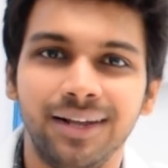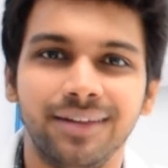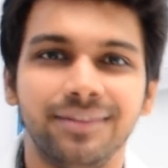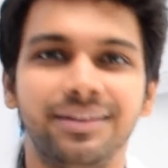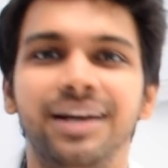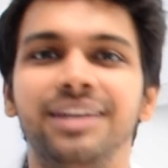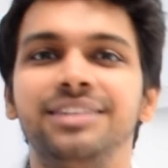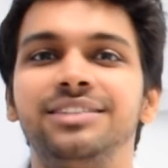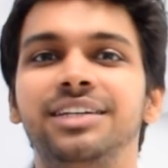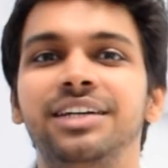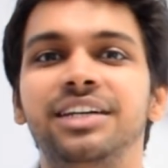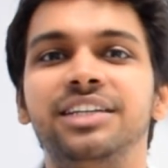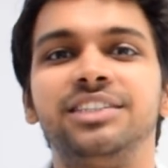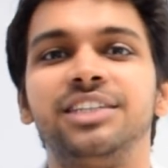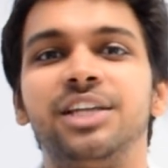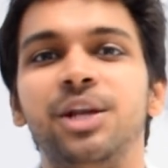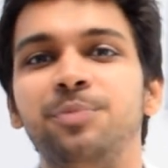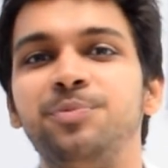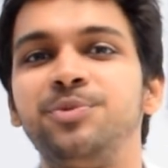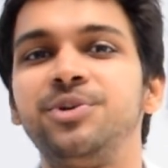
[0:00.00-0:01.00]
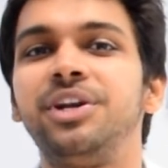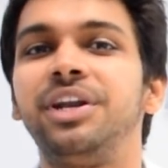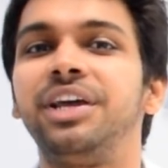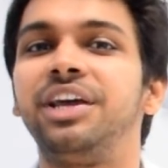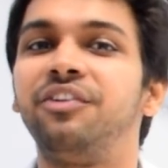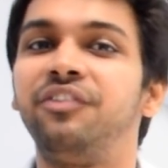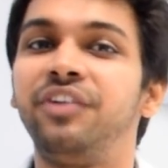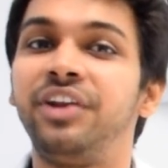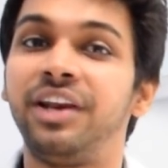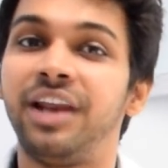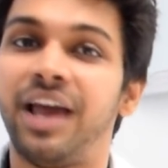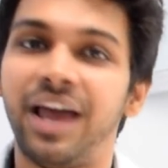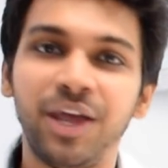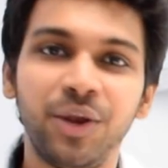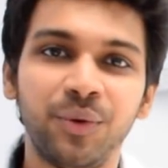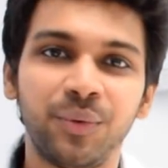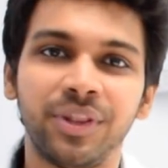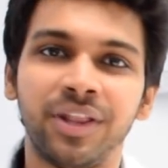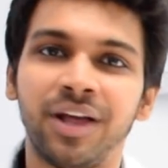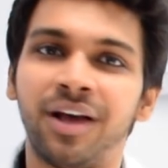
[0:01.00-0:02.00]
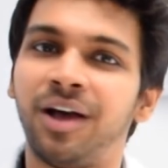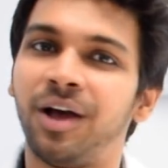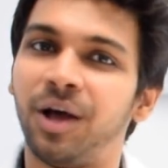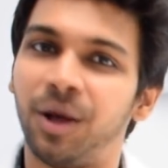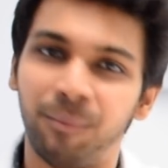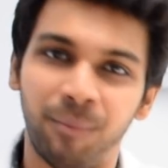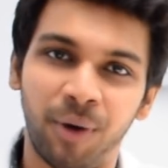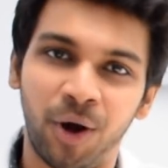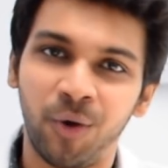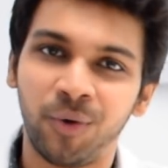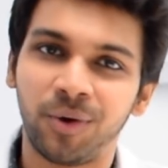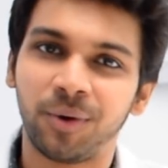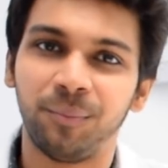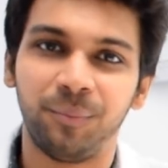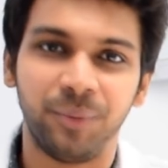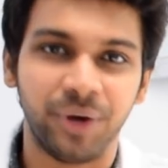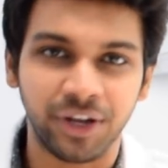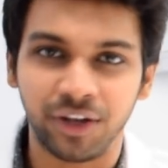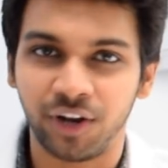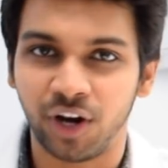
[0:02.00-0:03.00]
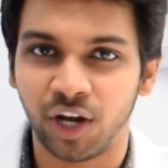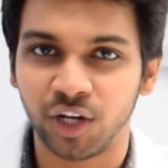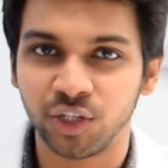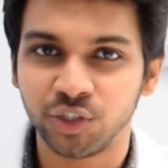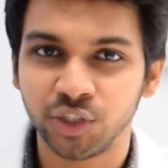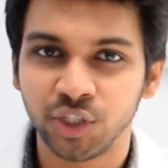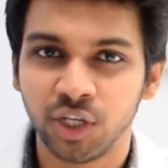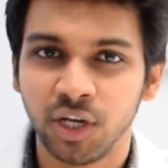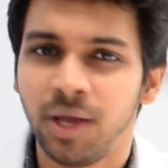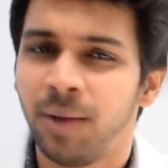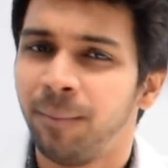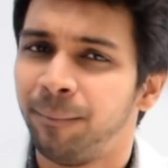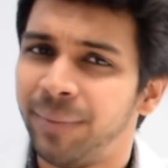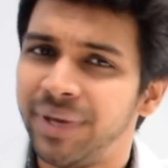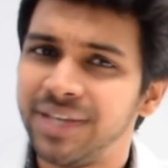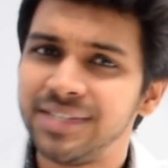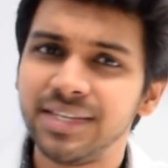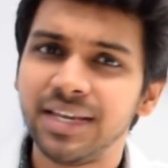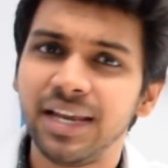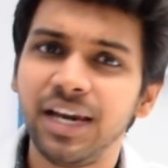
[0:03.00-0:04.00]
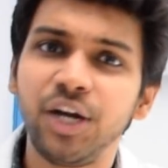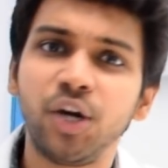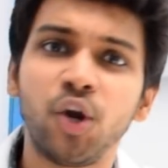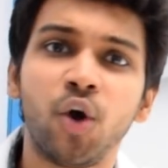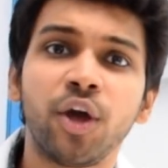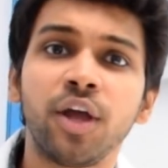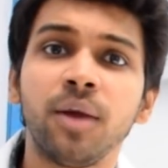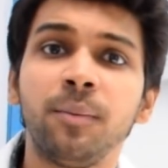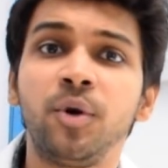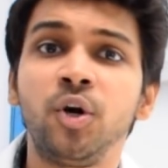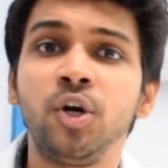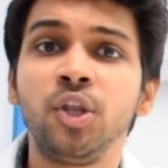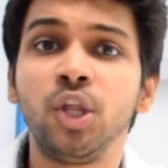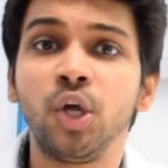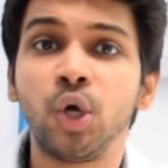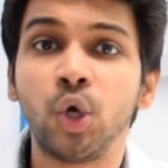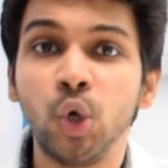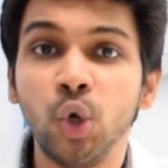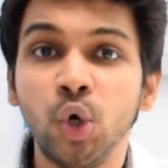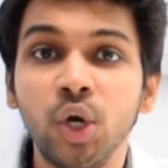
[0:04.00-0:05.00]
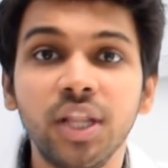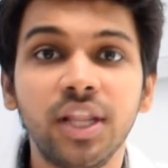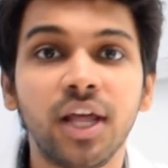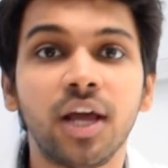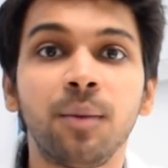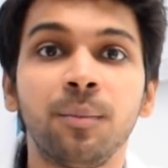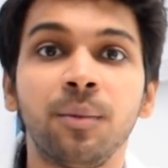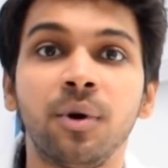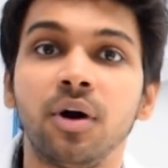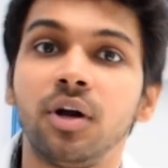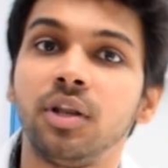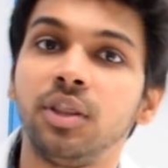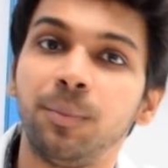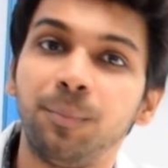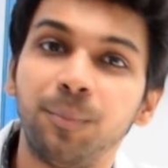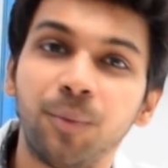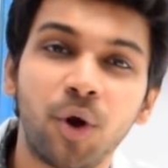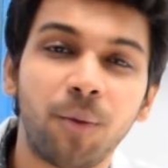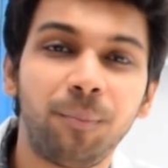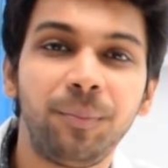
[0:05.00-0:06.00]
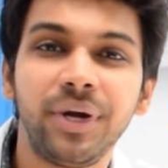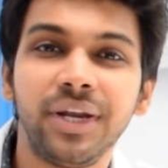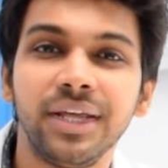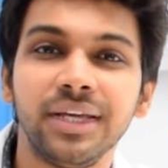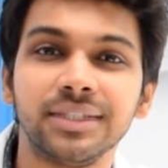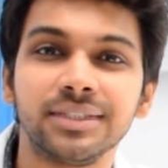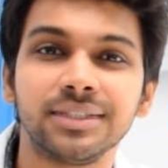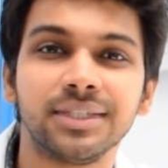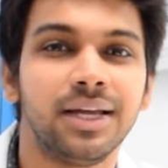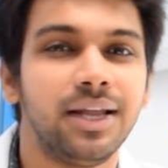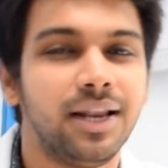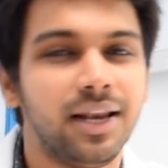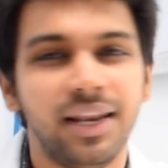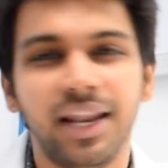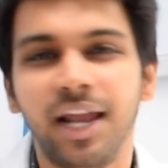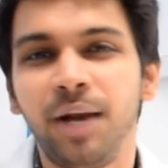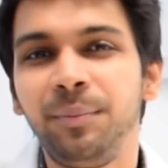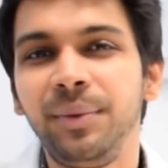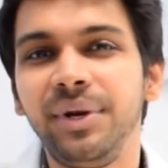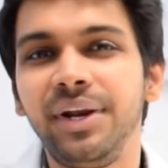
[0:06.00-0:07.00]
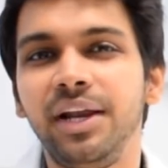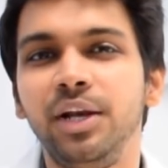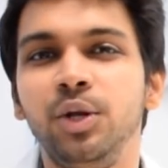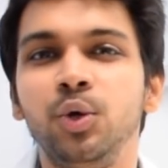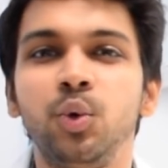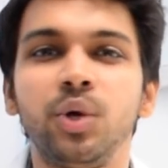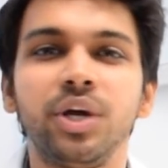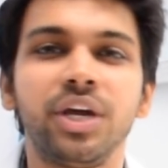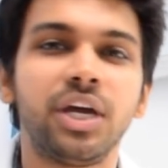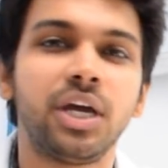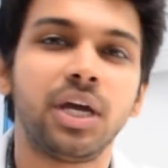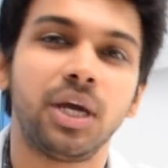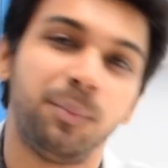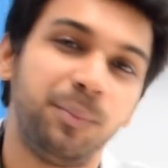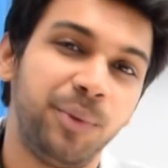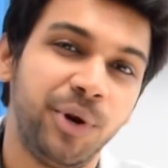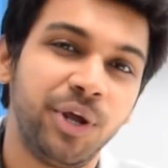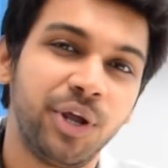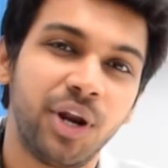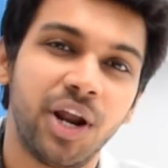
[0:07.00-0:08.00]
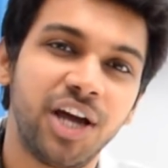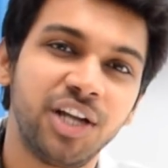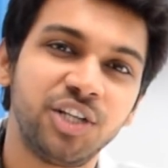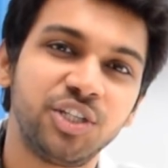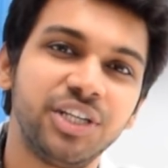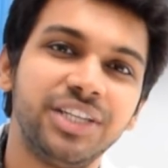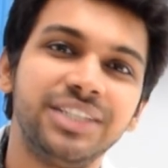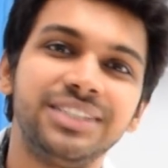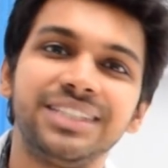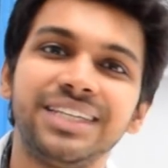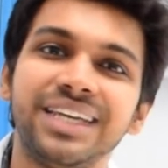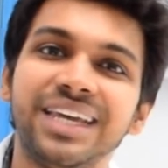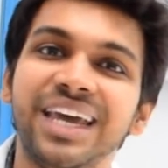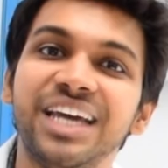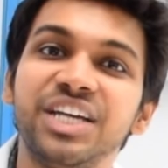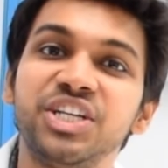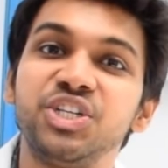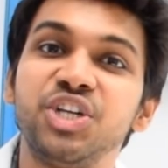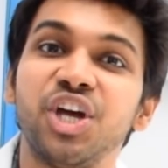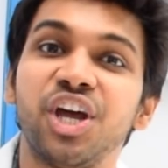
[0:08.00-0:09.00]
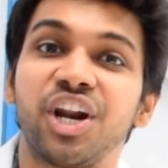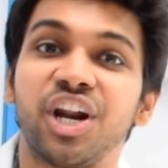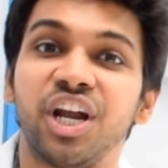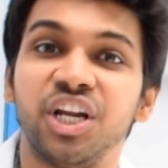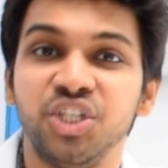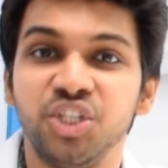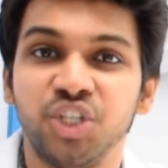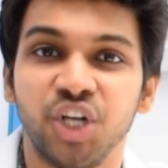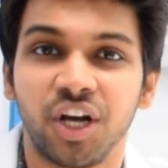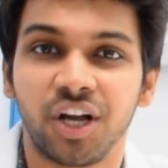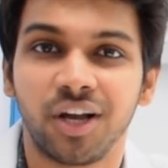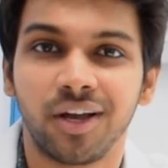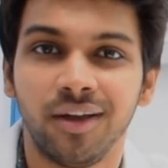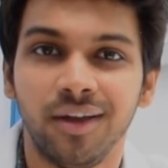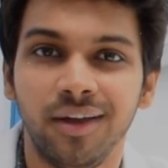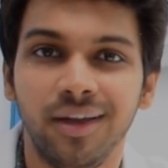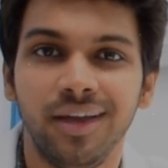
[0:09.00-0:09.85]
That is the description given in Ayurveda about Bhringaraj. Basically, talking about the gunadharma, the properties, let me tell you, Bhringaraj is Keshya Ranjak.